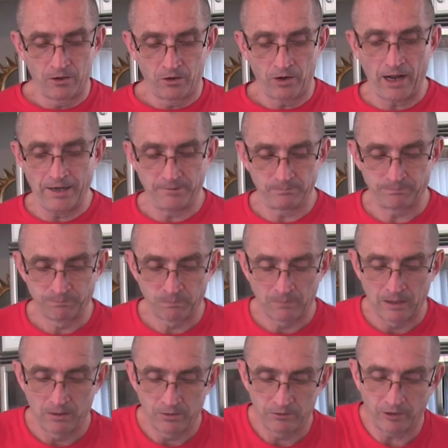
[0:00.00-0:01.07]
All right,
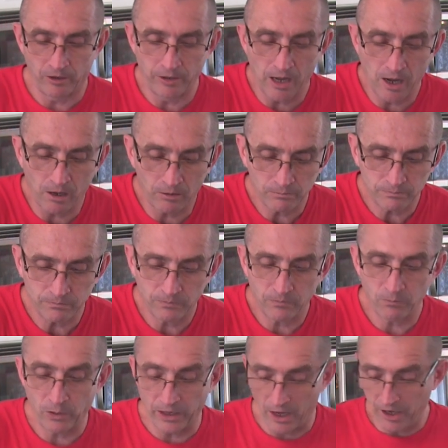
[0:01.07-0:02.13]
so now,
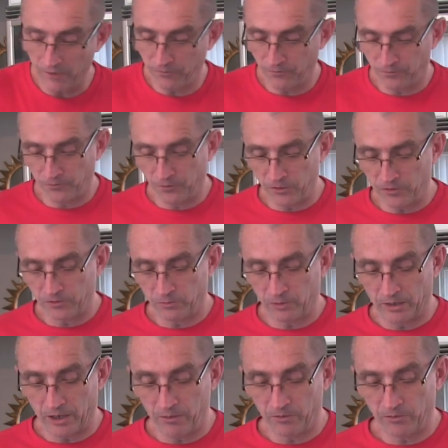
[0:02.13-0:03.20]
when I first,
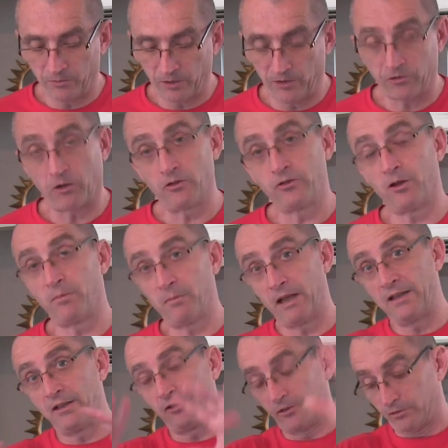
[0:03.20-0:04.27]
when I was, and I told you I
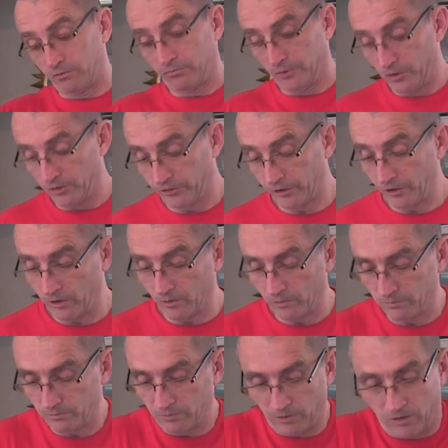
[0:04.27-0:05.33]
made this years
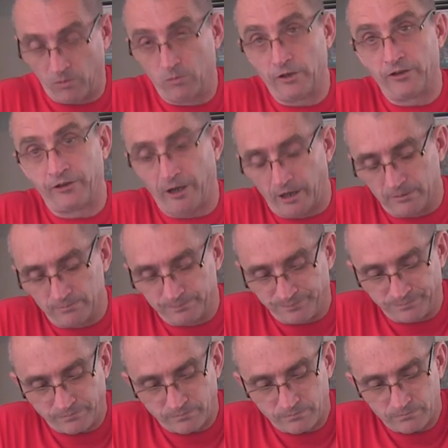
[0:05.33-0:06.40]
ago all the time,
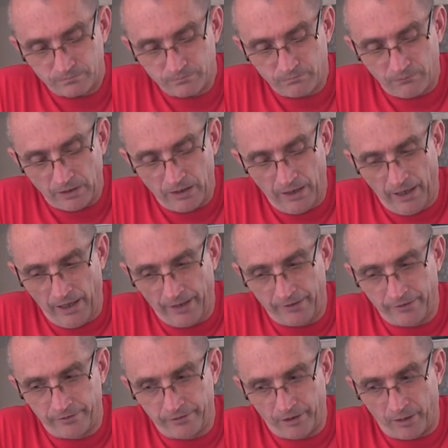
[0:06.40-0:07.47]

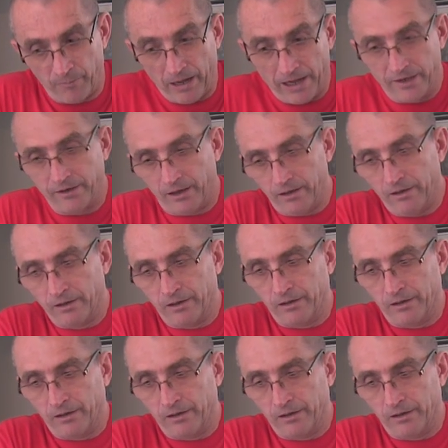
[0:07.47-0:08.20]
and I made